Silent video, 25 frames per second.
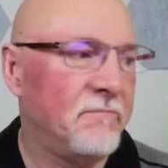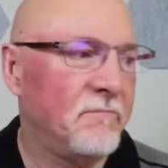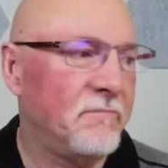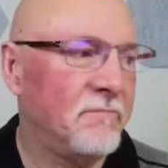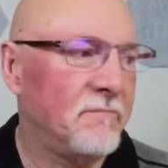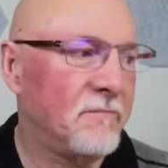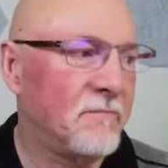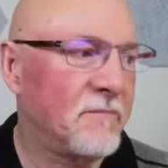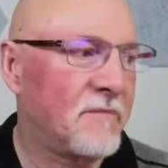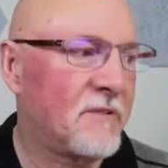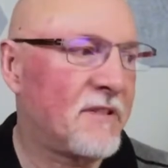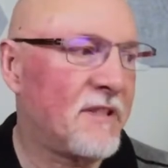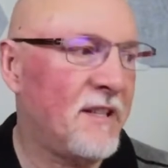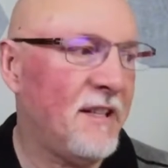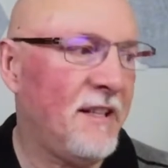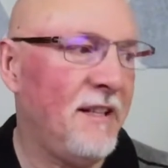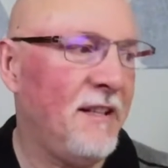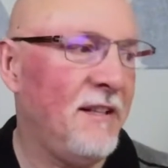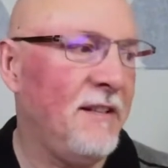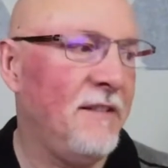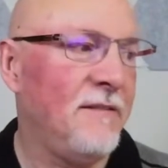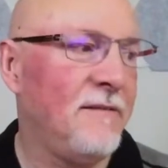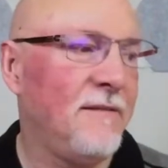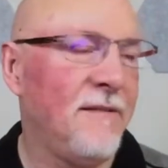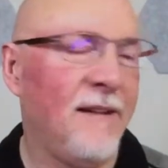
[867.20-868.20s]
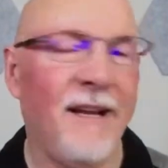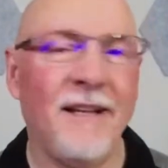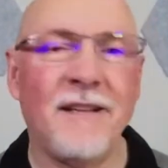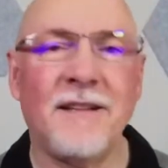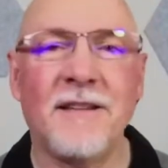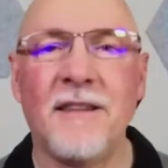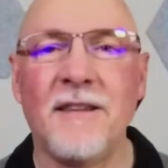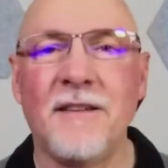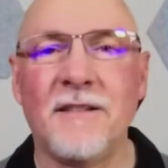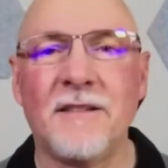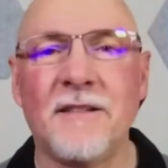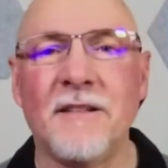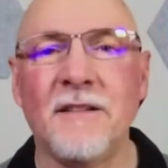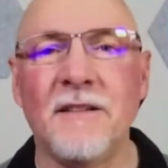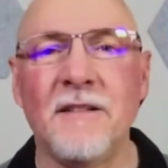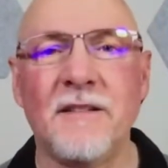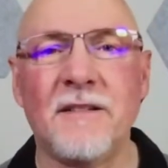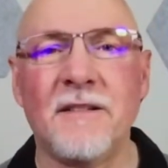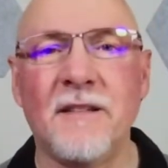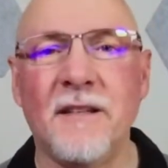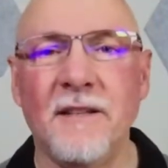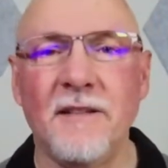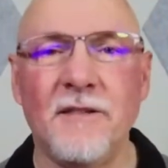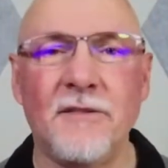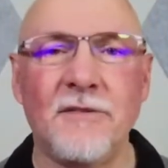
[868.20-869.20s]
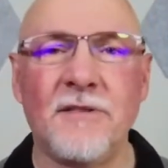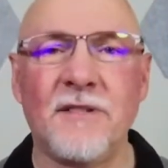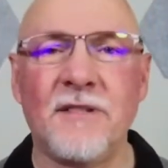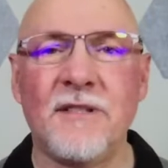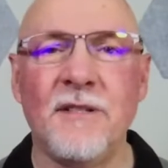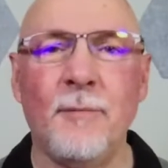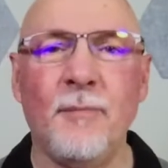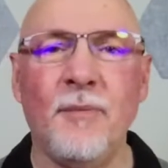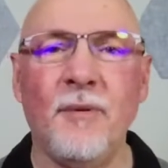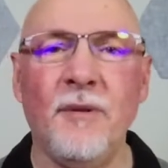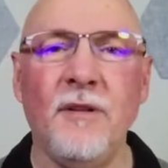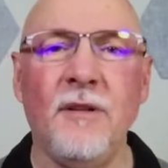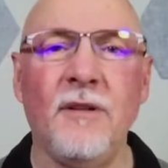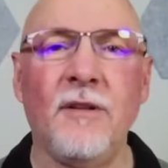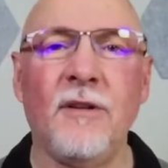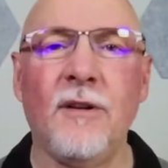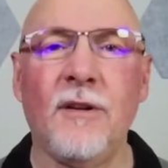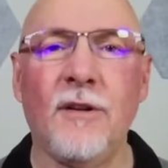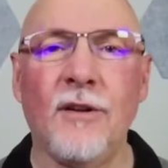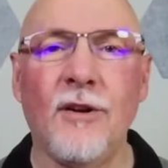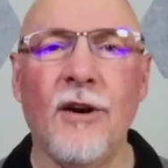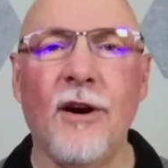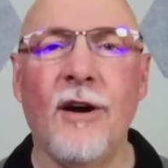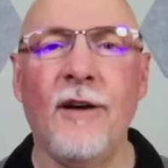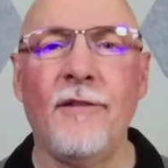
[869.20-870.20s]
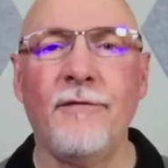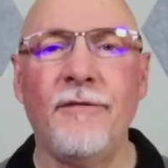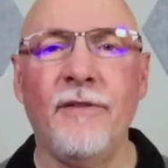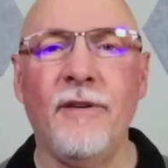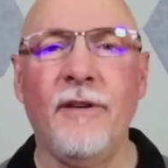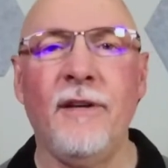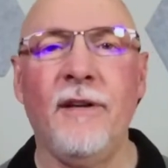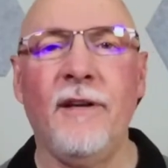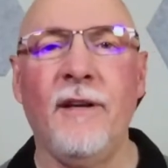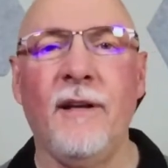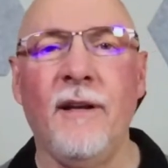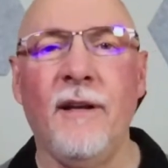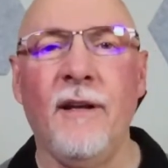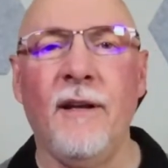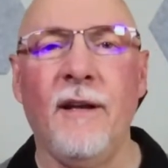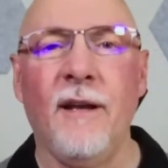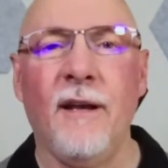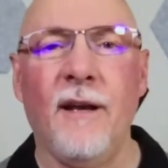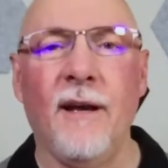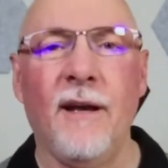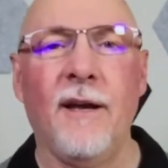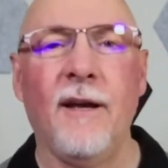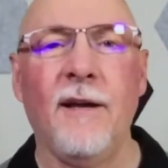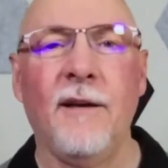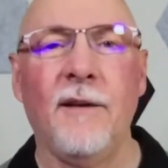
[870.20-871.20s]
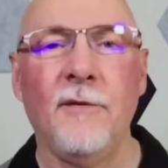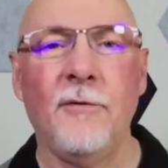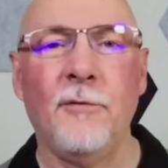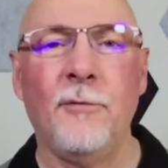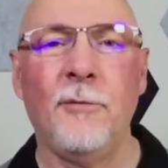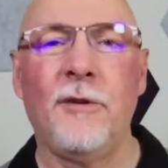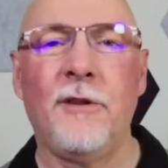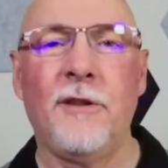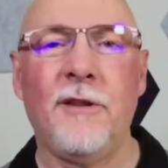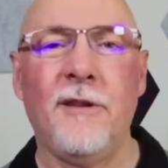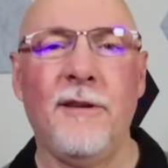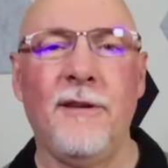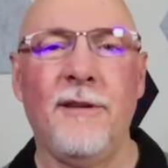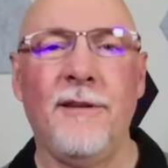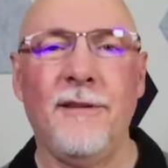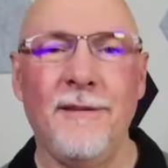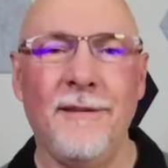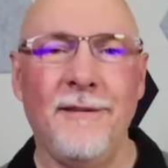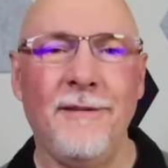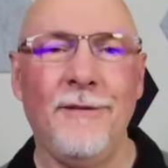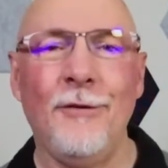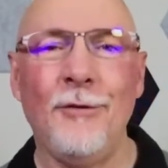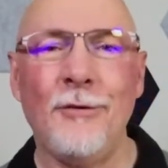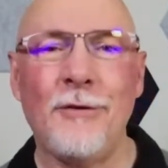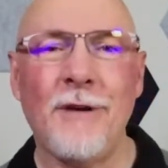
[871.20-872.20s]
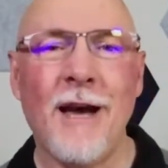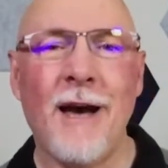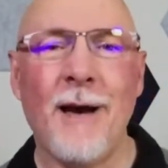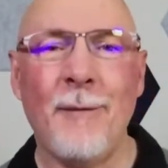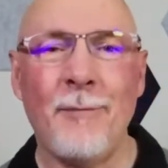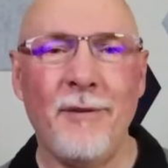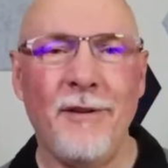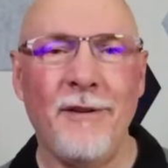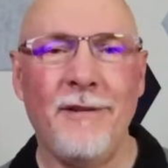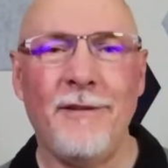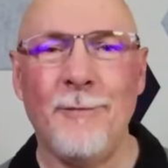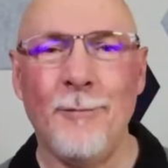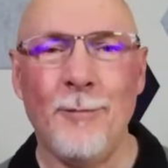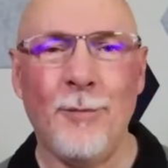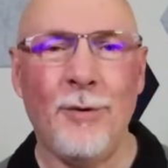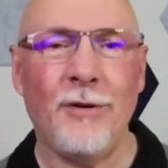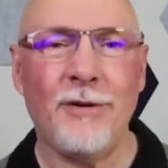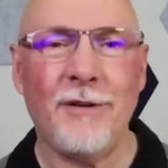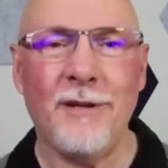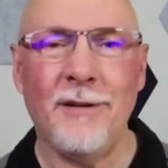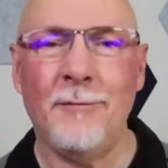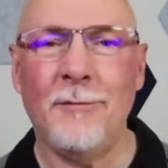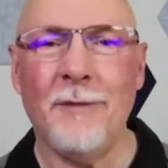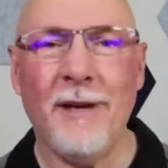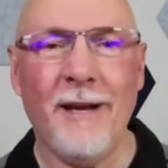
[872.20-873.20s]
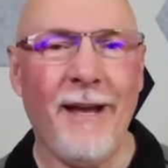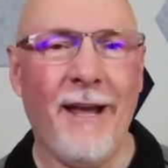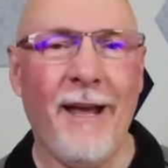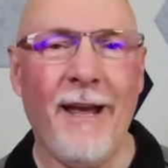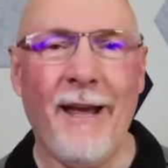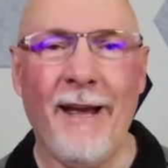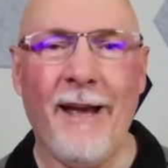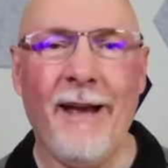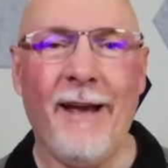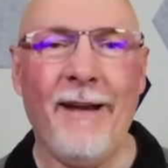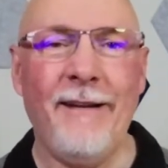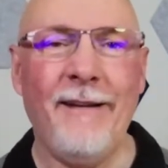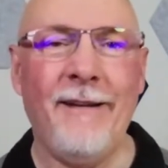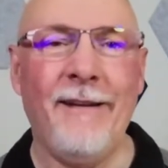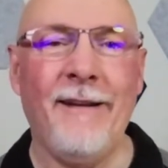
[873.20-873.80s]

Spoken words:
sitting at the sunset, sipping coffee with the new copy of the book in my hand.